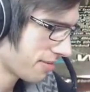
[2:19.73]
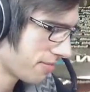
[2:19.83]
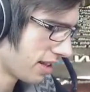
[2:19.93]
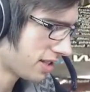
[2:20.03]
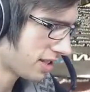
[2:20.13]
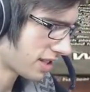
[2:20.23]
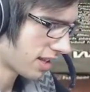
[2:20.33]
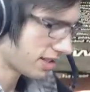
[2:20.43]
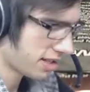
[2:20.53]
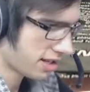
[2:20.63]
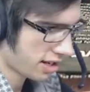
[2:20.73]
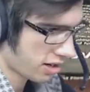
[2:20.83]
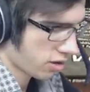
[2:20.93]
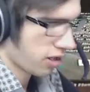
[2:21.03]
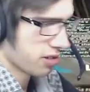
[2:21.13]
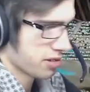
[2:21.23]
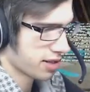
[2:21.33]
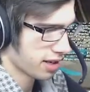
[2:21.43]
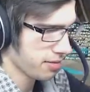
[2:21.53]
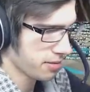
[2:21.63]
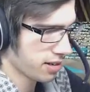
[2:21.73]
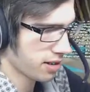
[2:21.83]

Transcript: But let's just get this tin all closed up.